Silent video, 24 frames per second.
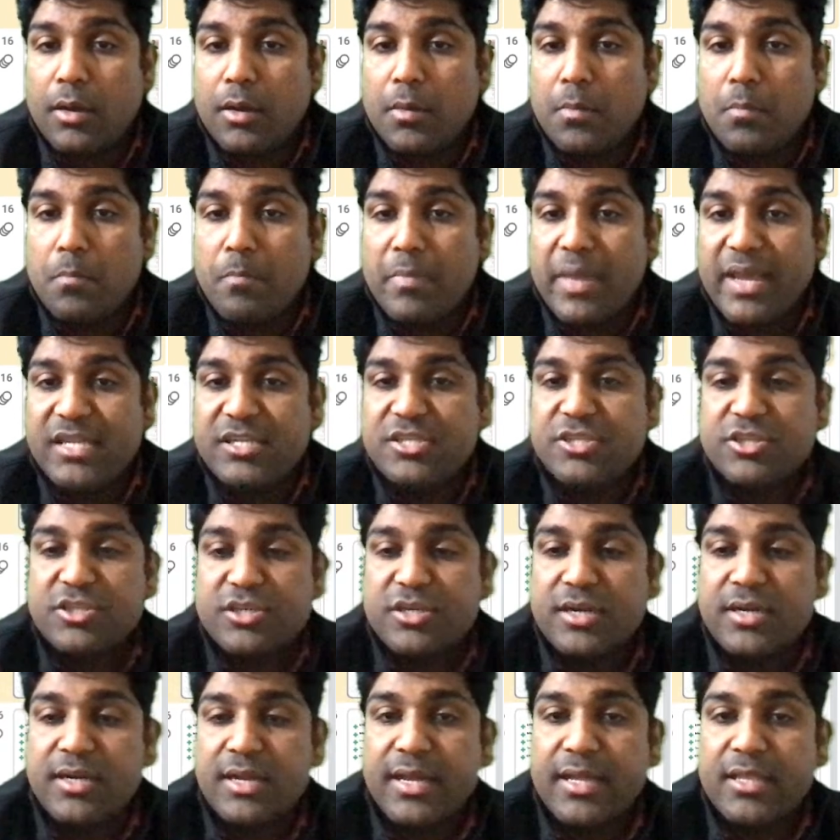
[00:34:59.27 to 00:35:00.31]

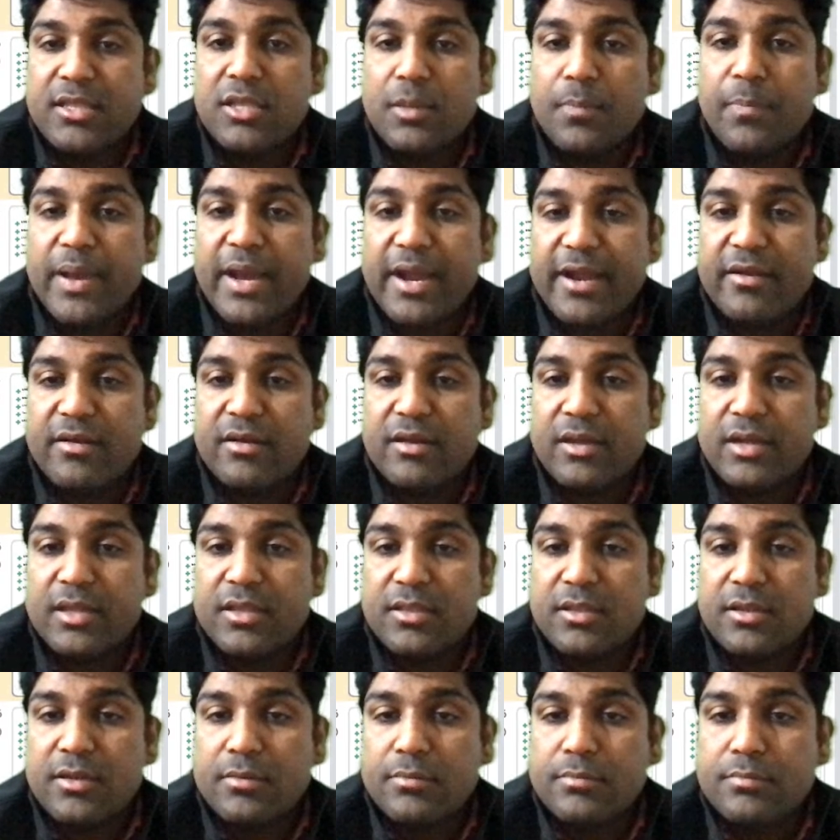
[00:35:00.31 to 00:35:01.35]
mentioned in the pack in
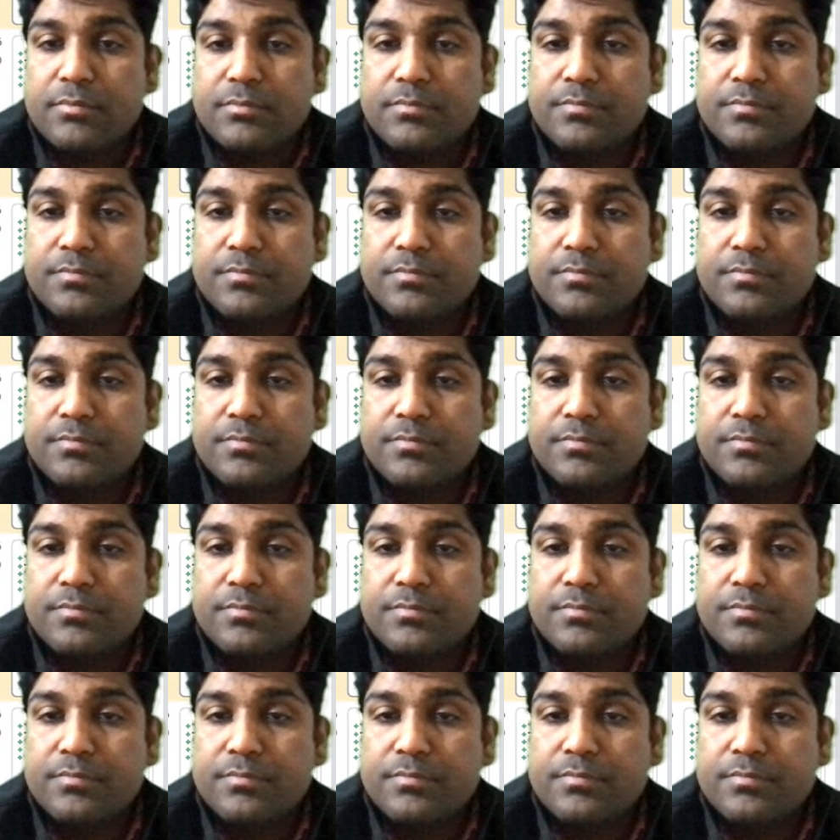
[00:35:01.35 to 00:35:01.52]
the